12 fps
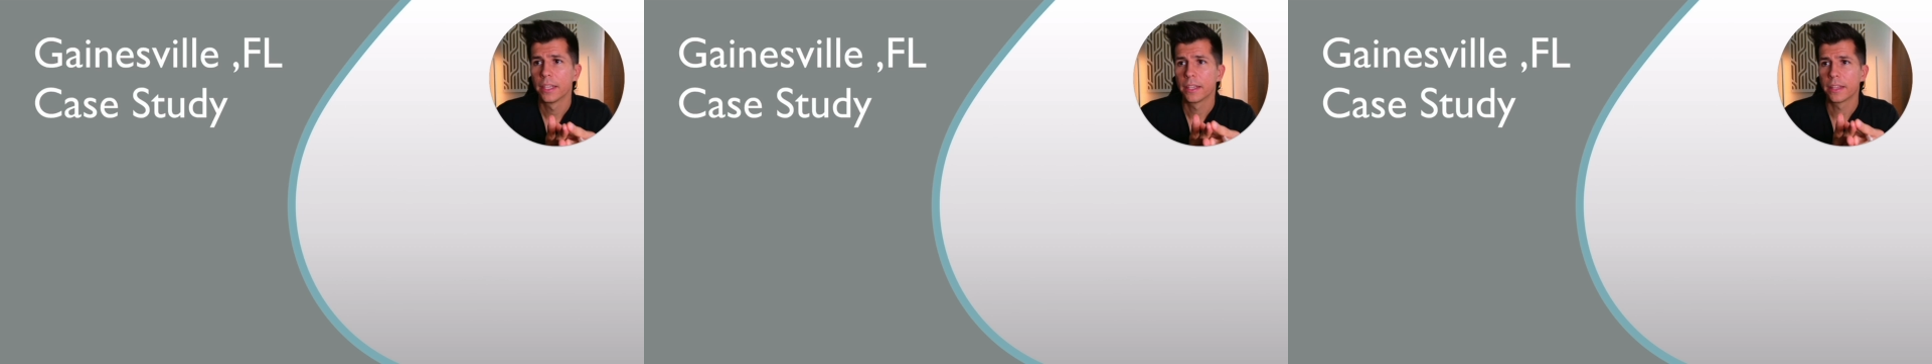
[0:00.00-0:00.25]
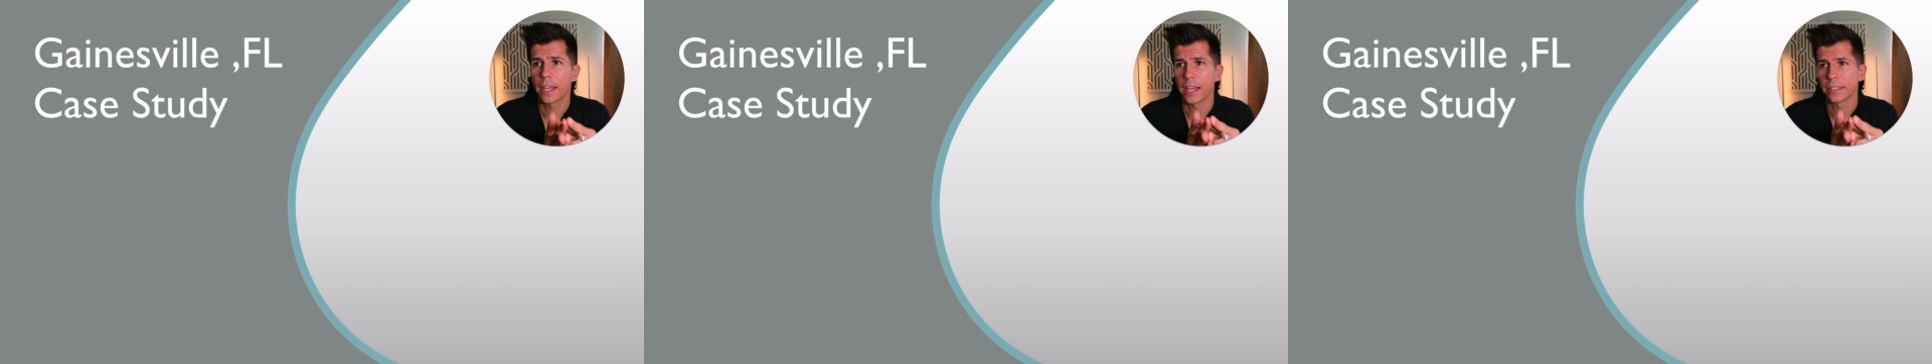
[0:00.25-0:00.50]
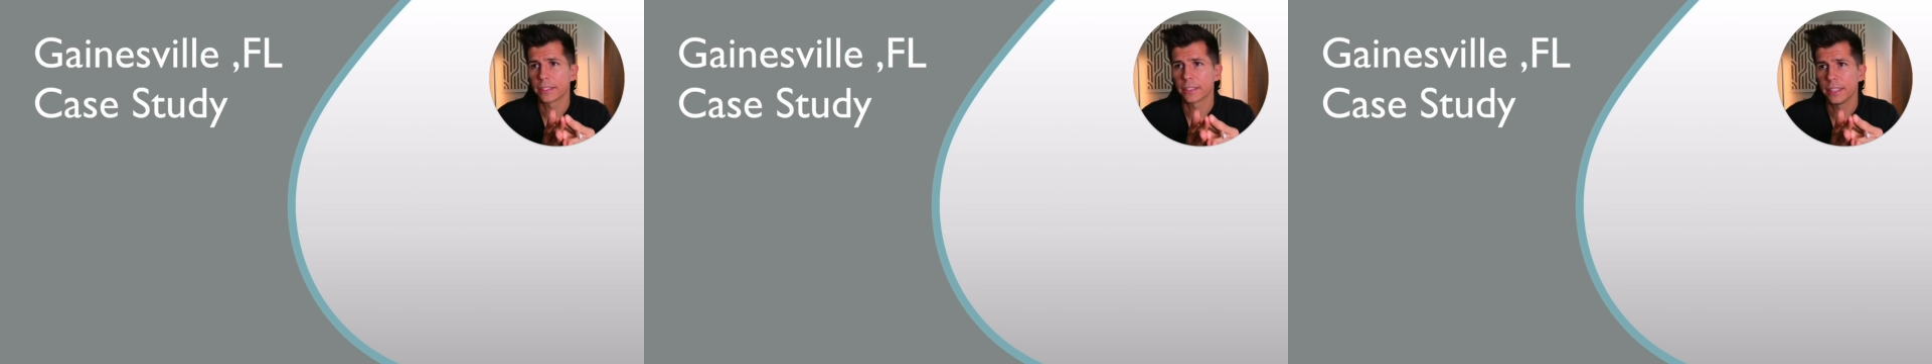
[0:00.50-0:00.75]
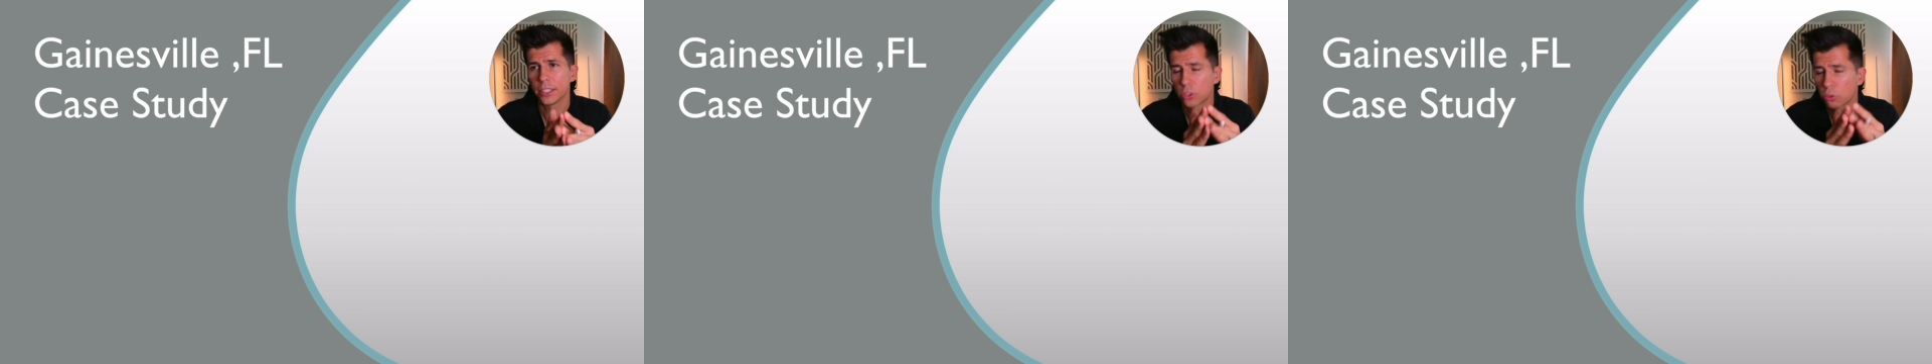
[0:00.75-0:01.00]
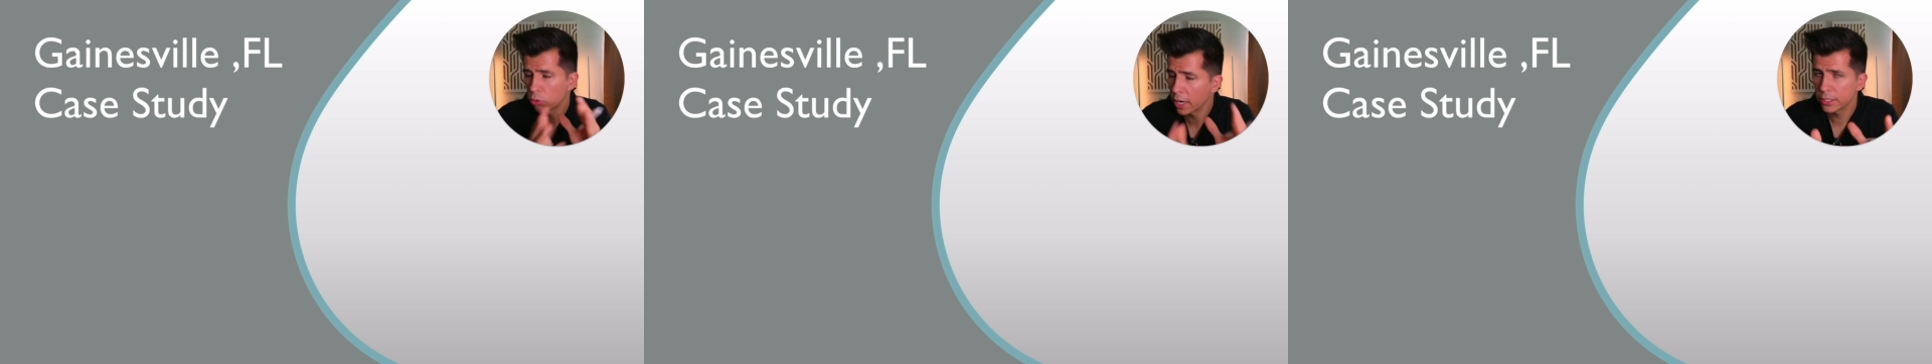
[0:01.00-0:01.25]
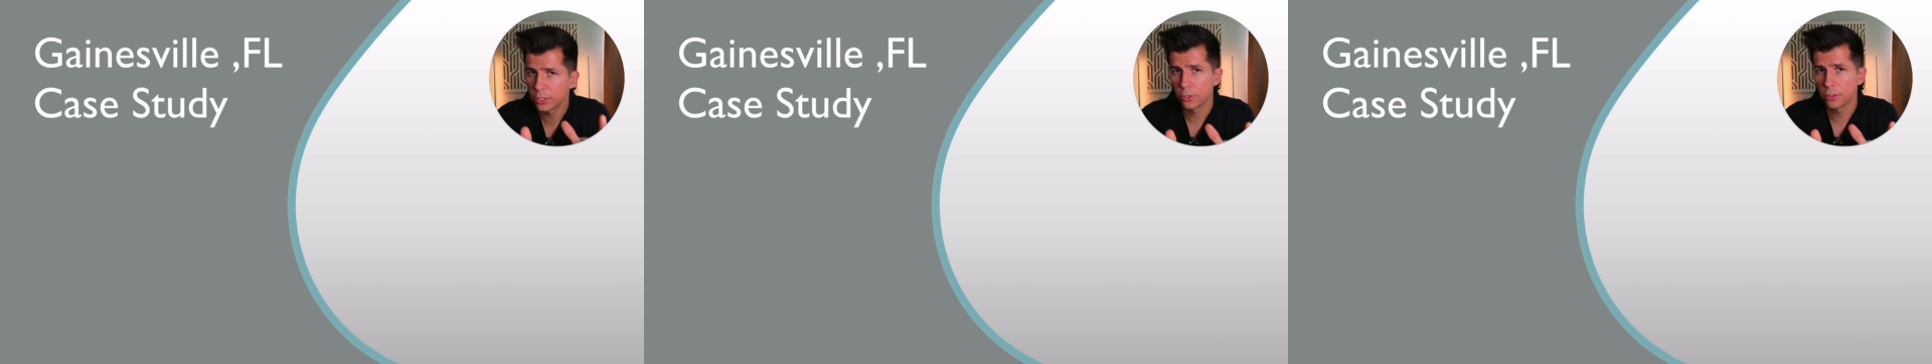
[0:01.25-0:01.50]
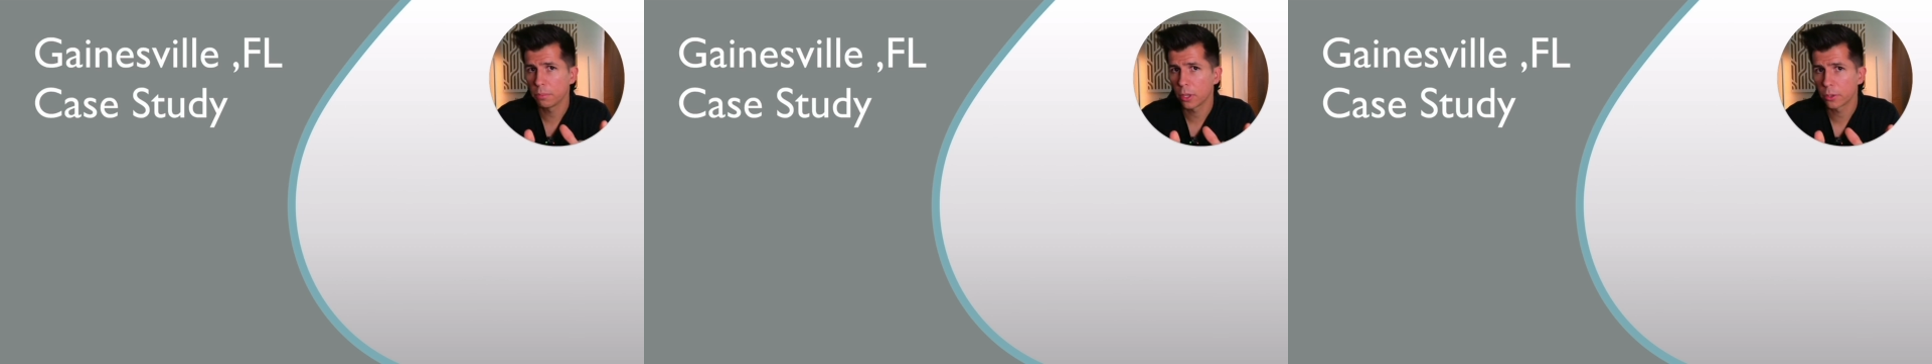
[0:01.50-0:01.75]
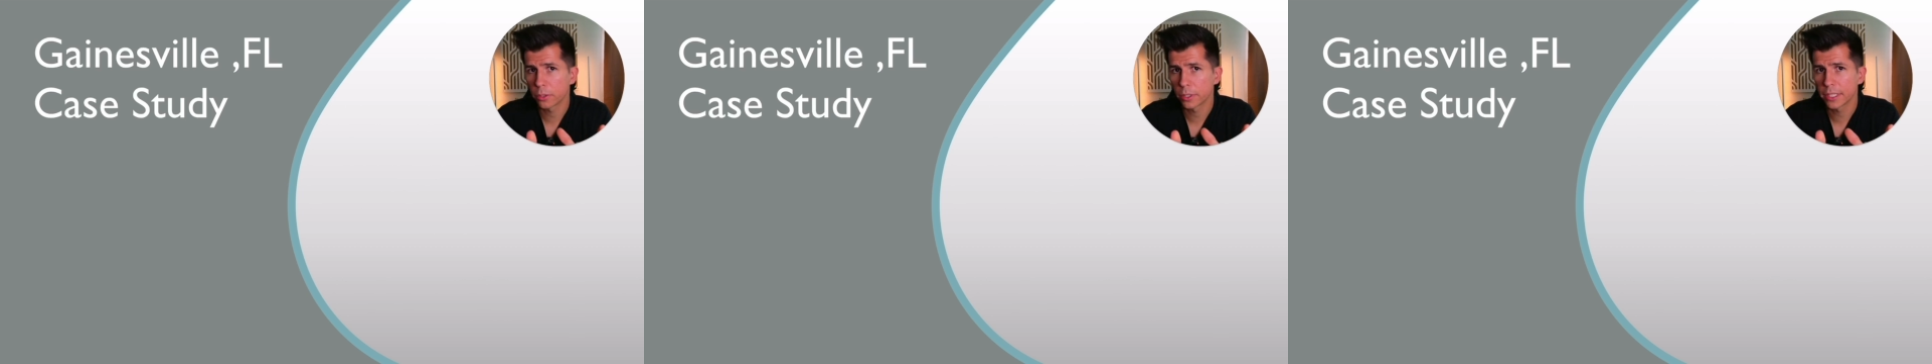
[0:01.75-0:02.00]
that it's great to do the
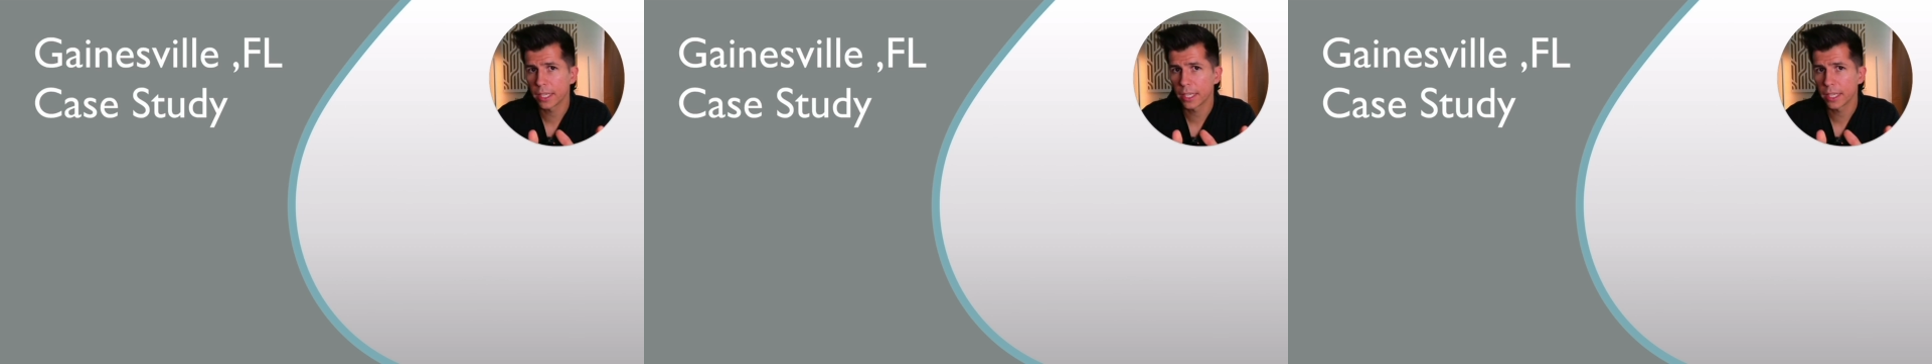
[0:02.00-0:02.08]
blower door